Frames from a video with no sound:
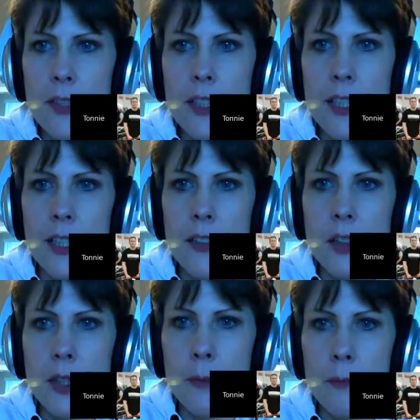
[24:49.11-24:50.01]
Add
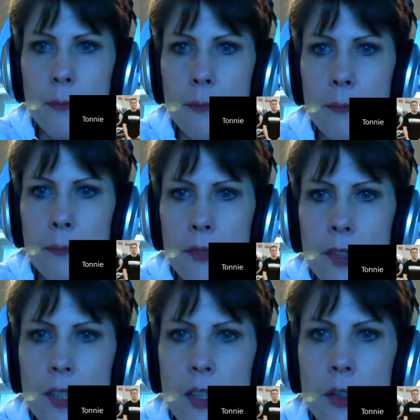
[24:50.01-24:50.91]
new name.
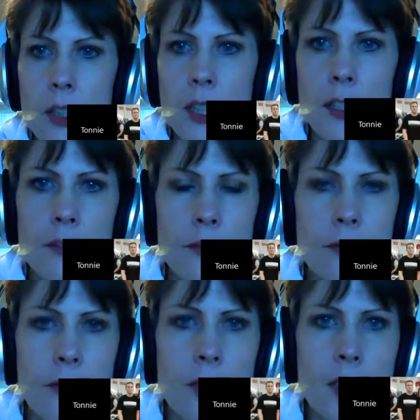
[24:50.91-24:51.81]
Okay.
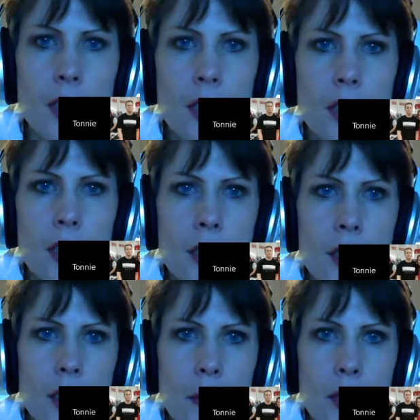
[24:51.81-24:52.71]

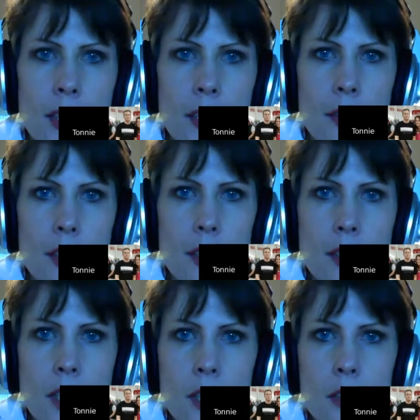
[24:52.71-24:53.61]
I'm going to get rid of the
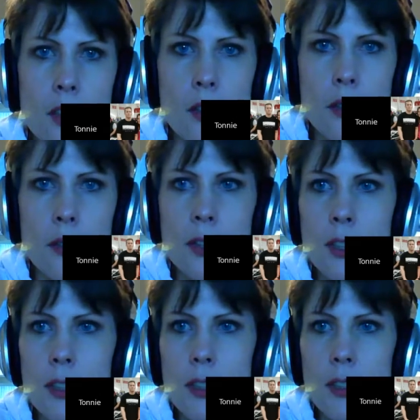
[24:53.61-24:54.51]
soccer shoes
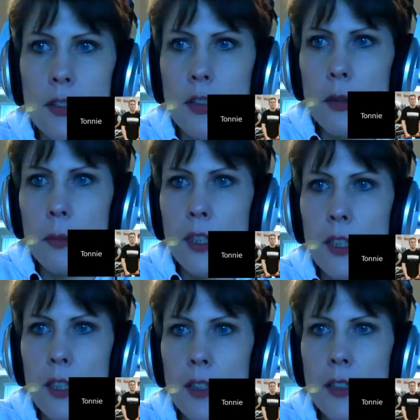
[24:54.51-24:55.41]
because there's too
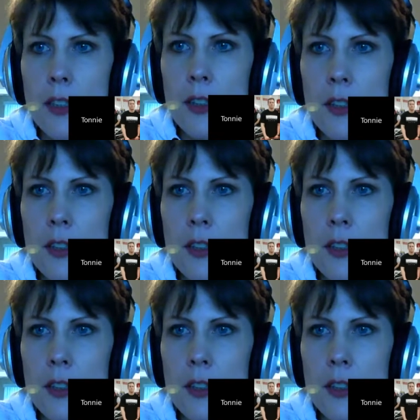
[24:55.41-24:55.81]
many things here.